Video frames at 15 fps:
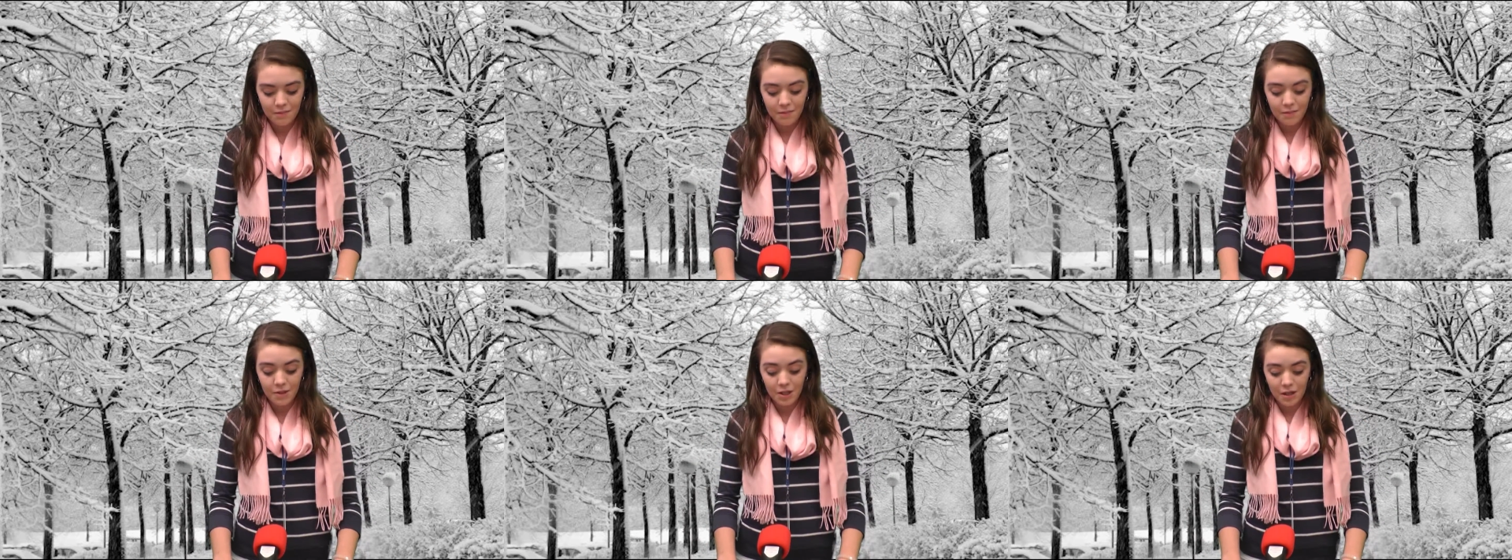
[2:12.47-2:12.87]

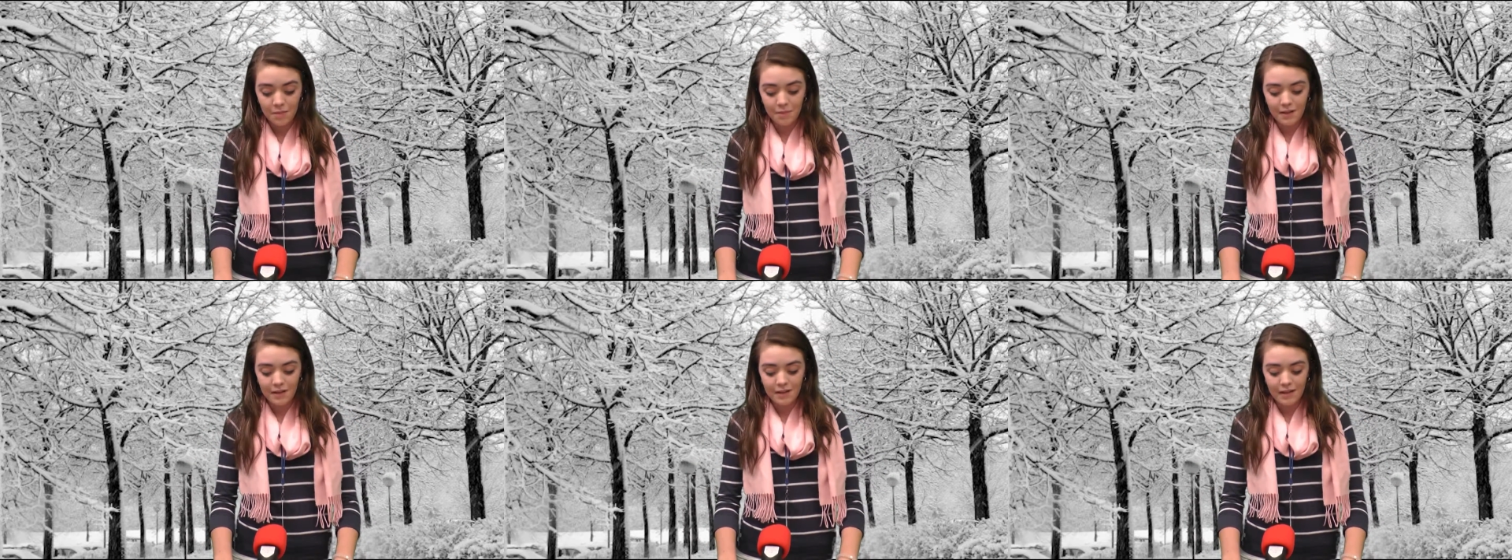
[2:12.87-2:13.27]

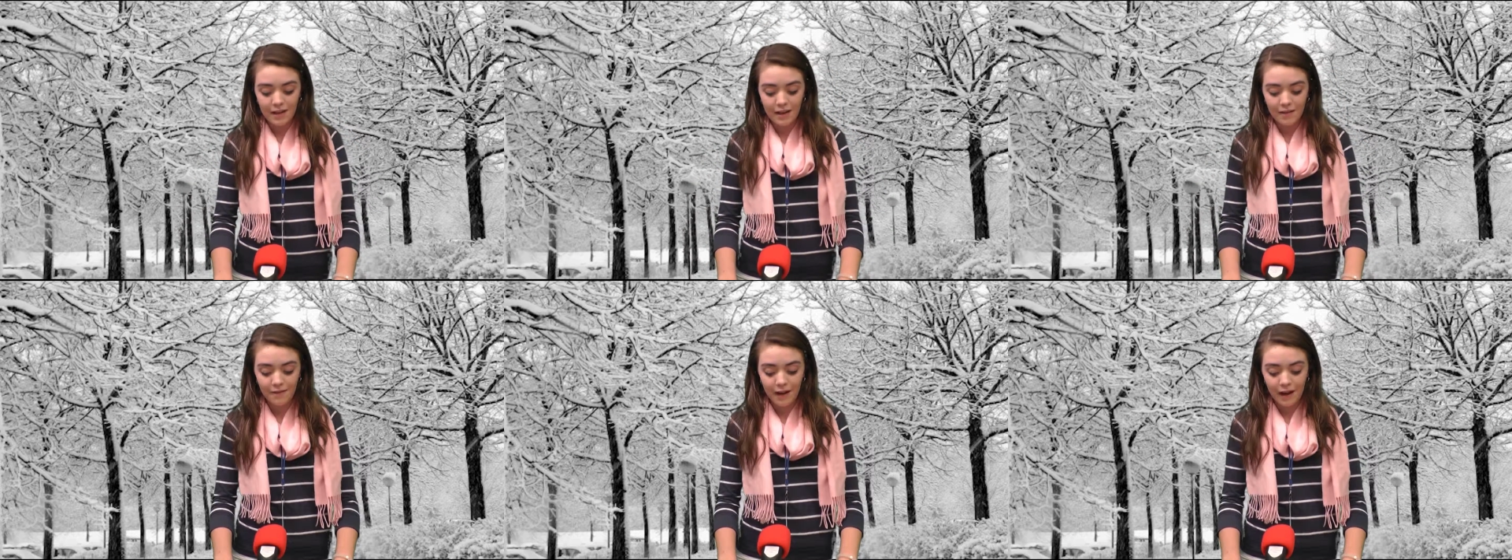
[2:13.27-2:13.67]
gym
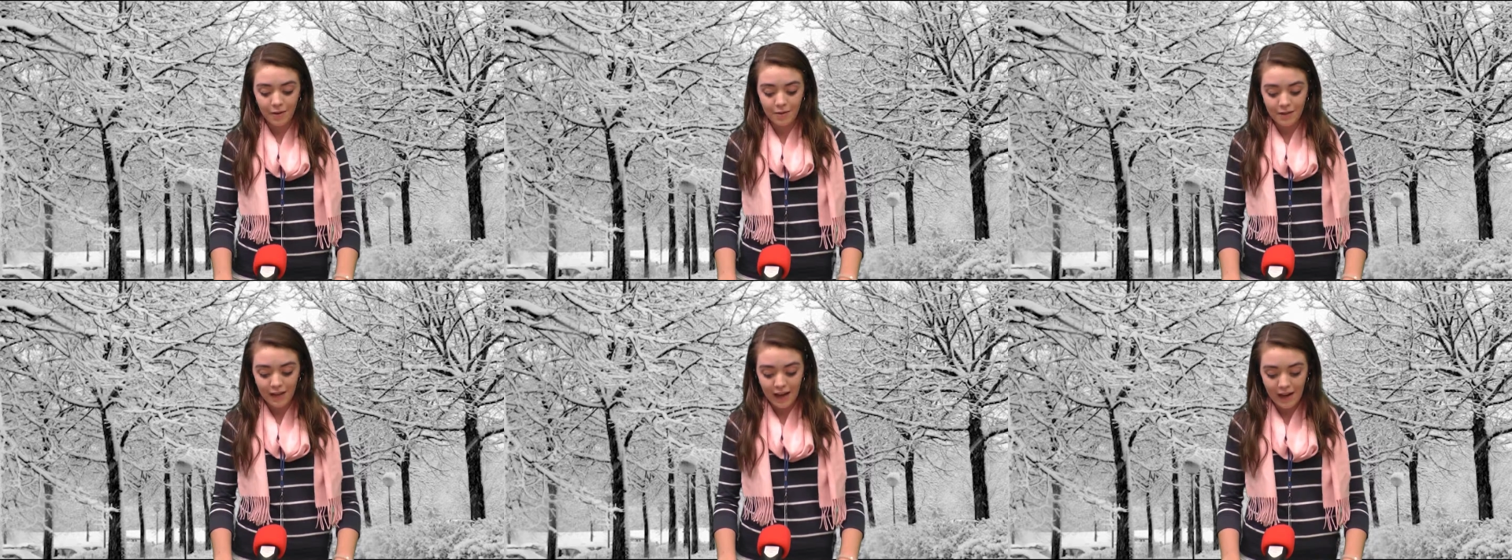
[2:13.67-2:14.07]
instead of
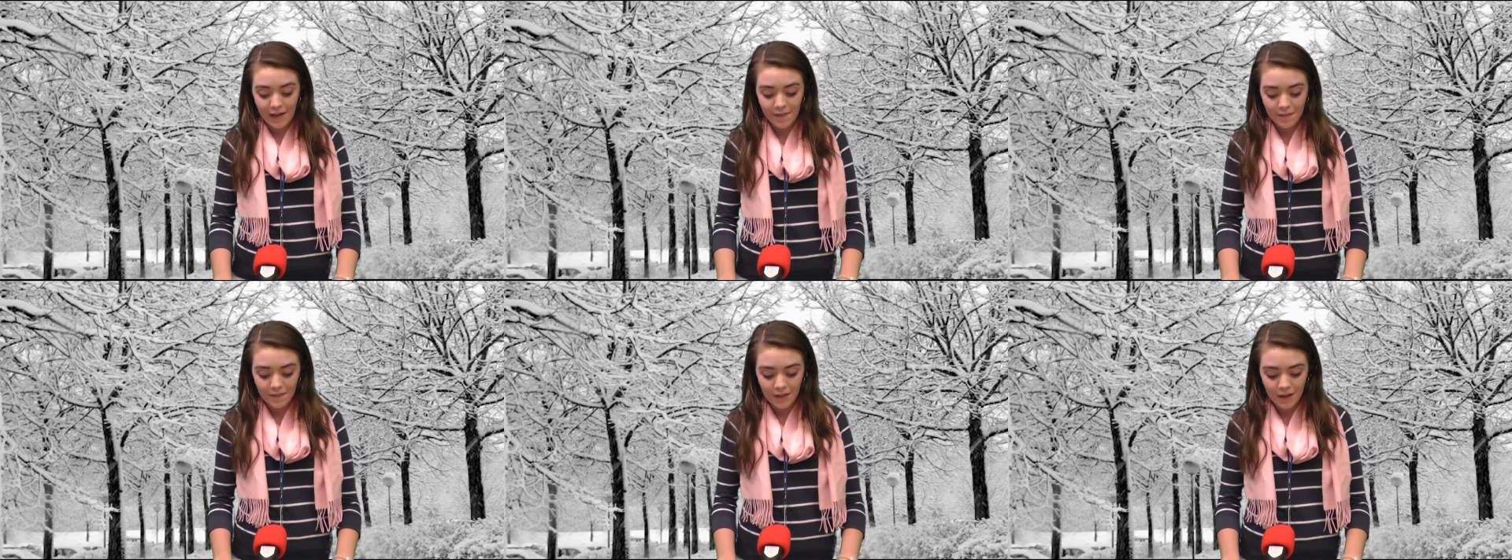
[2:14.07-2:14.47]

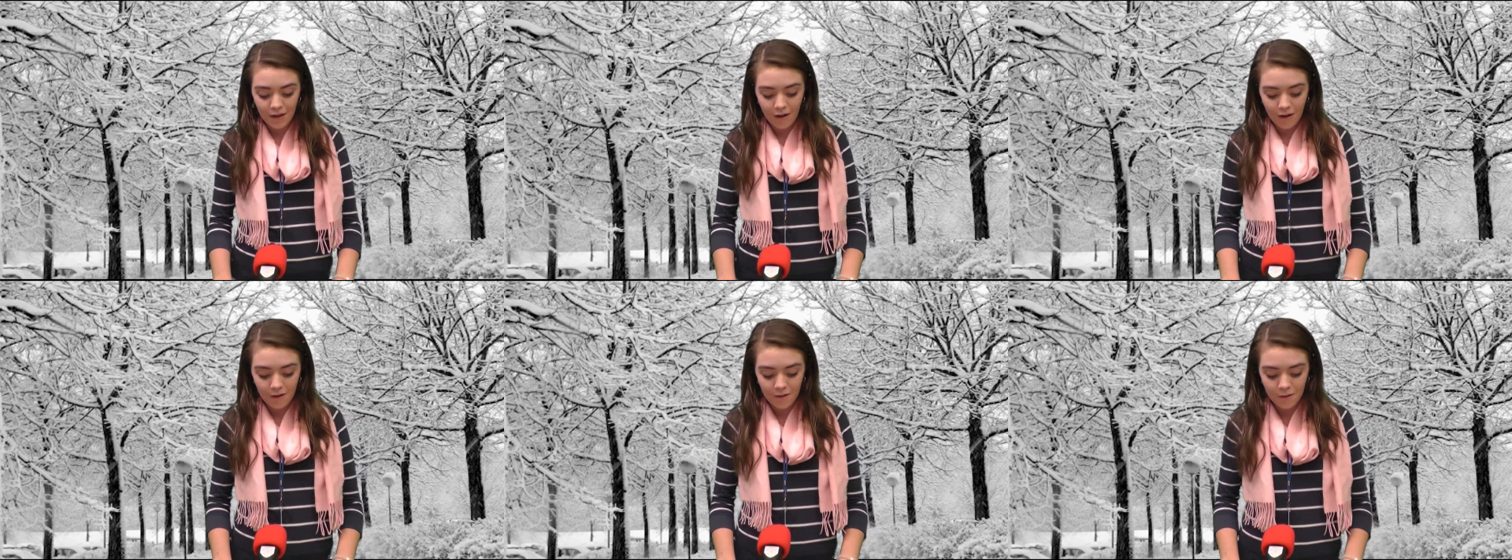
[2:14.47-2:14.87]
outside. Here
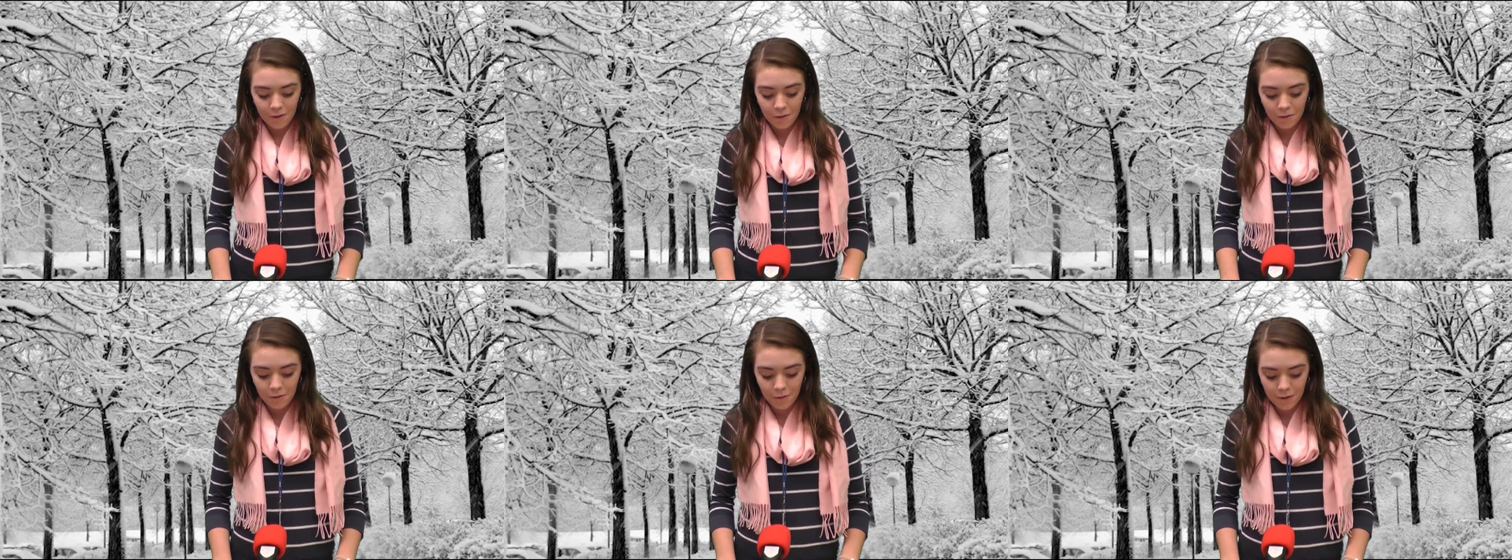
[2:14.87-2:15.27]
are a few
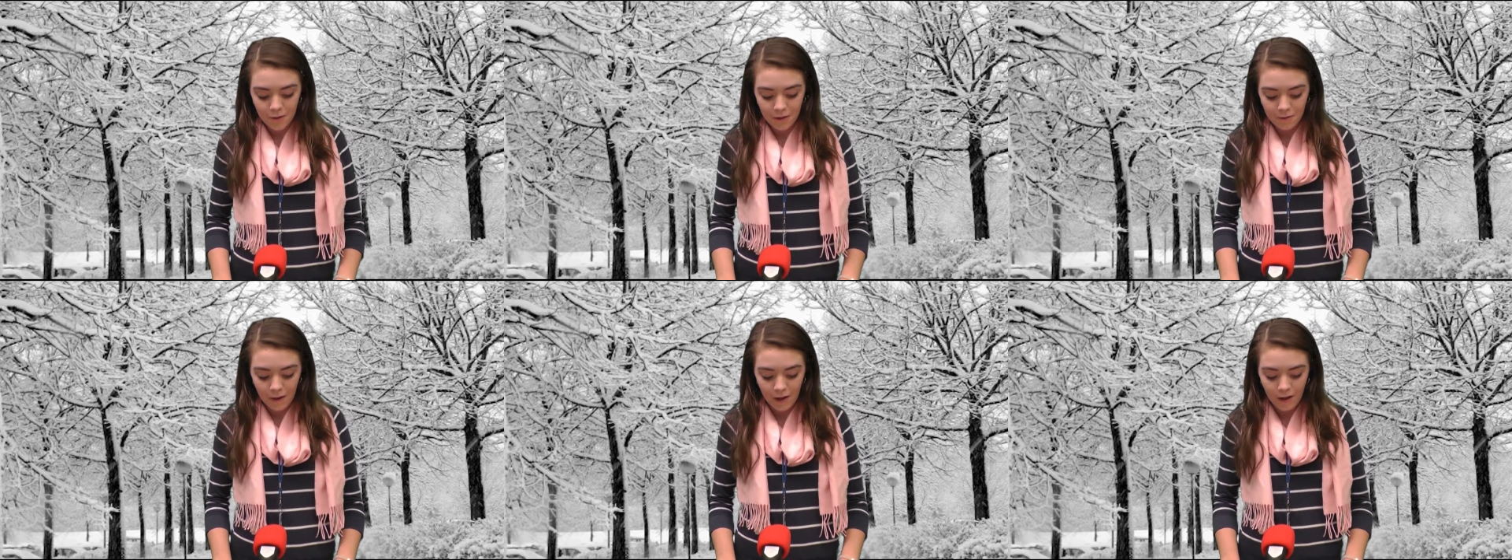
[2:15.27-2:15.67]
rules
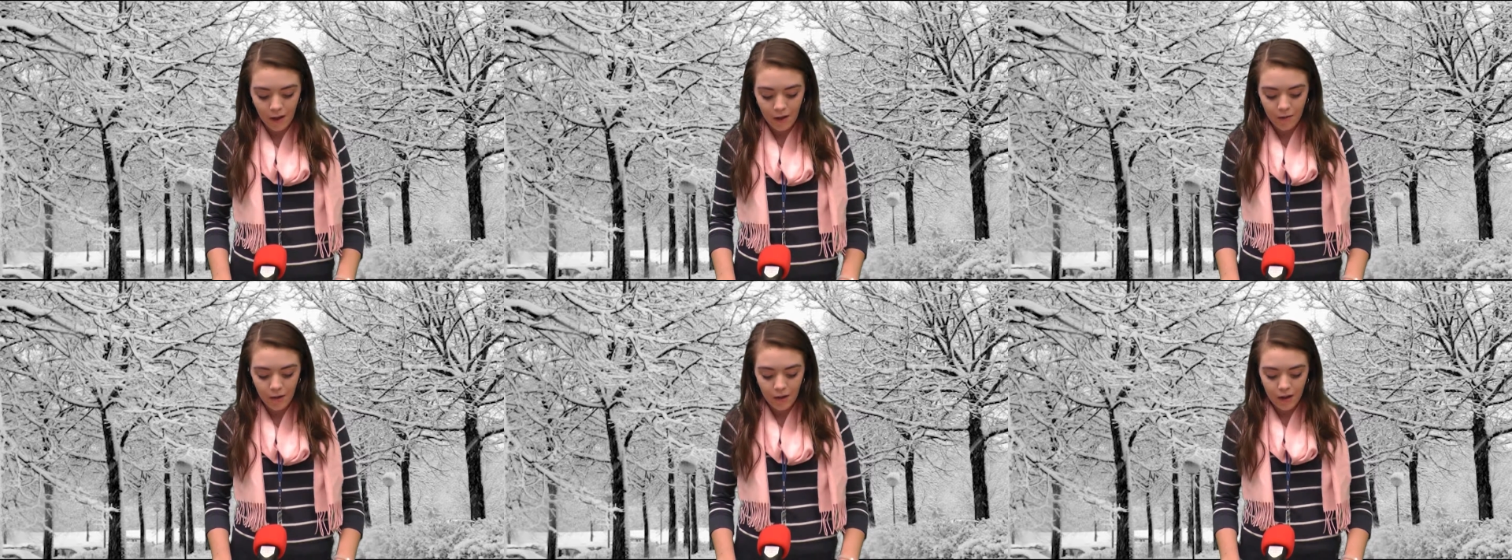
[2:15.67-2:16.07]
to follow.